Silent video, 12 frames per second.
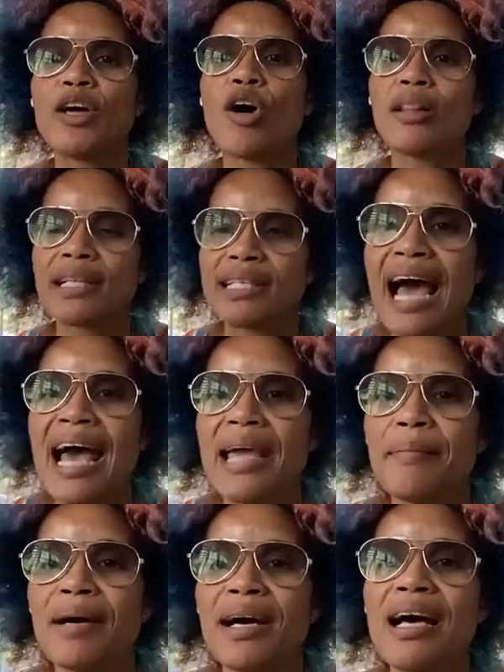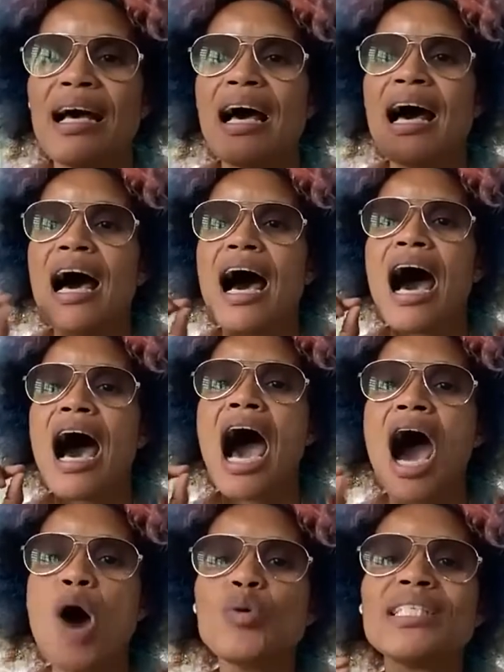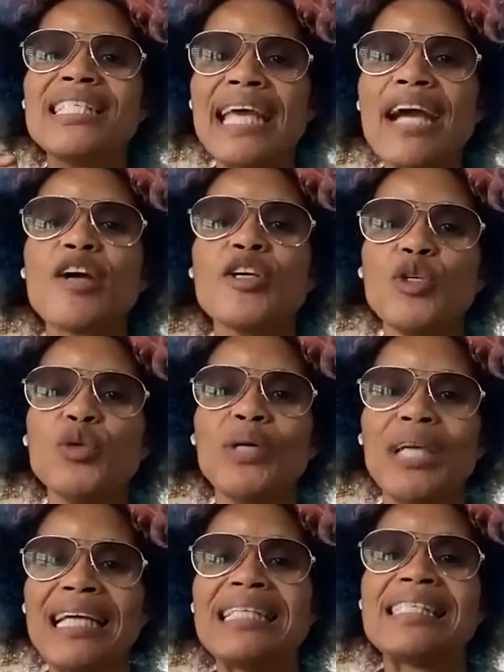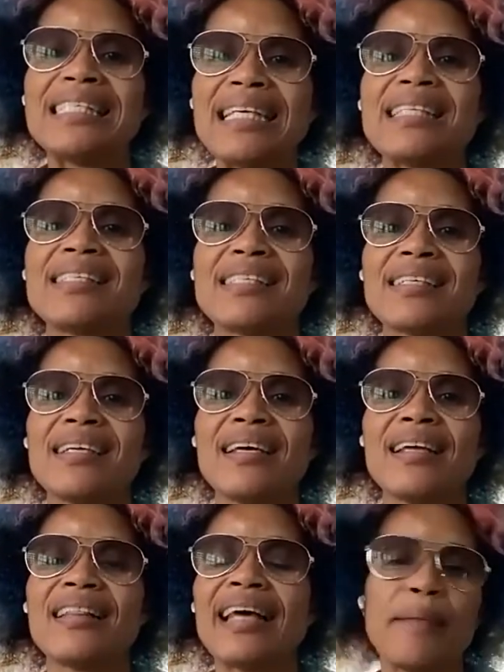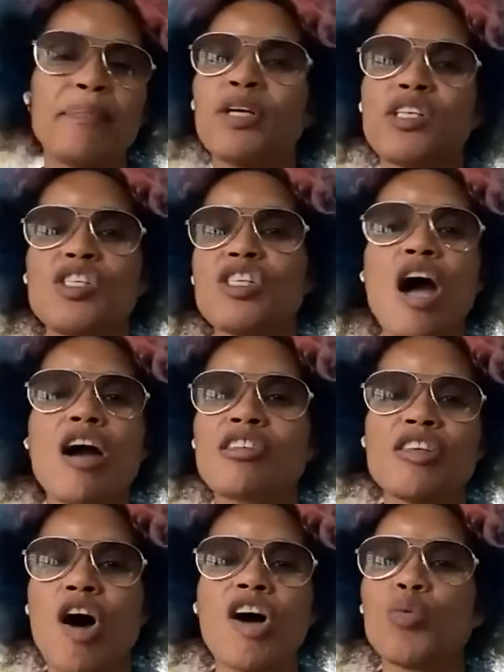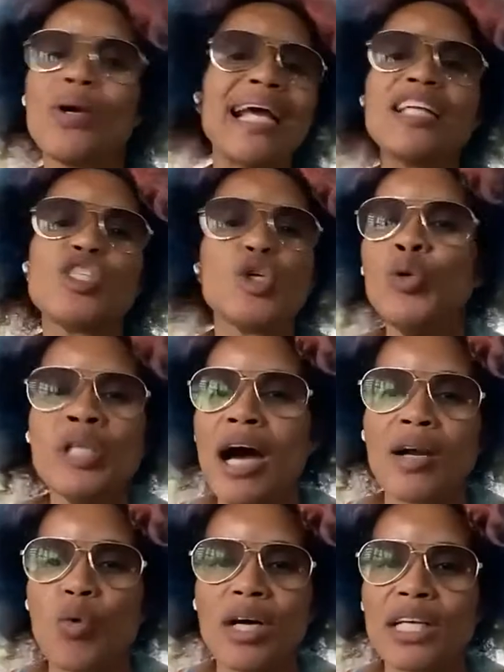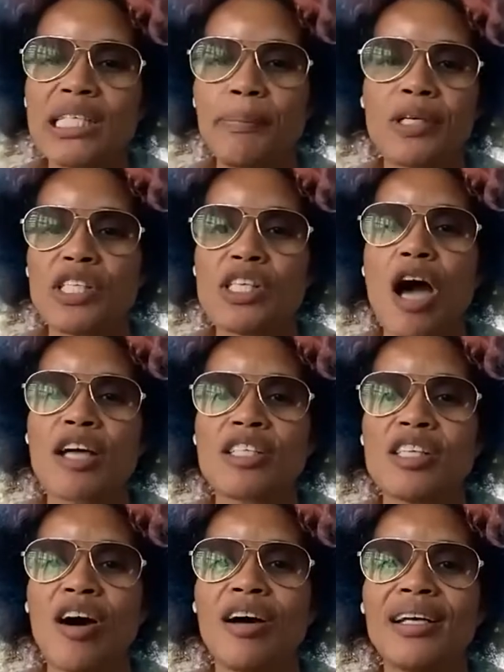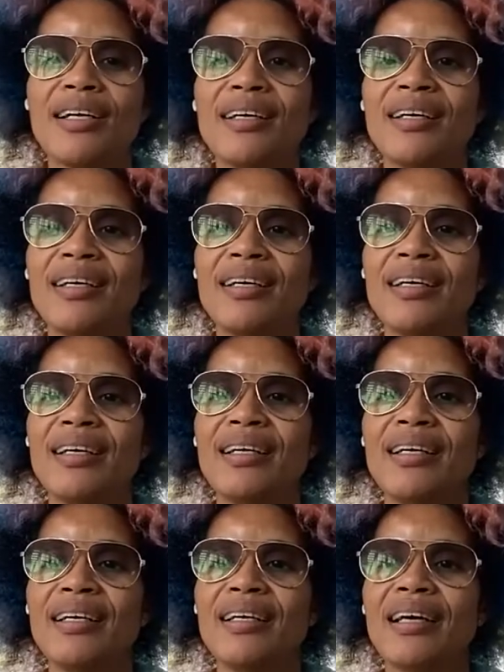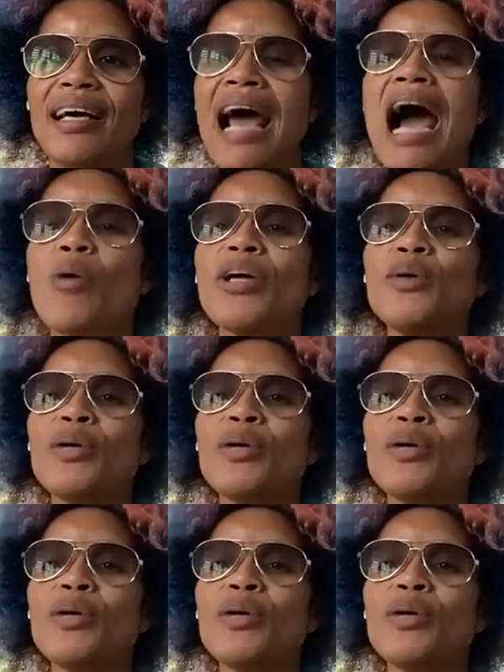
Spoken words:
body all the time, how dare you insist that I put socks on when I do not want to put socks on? And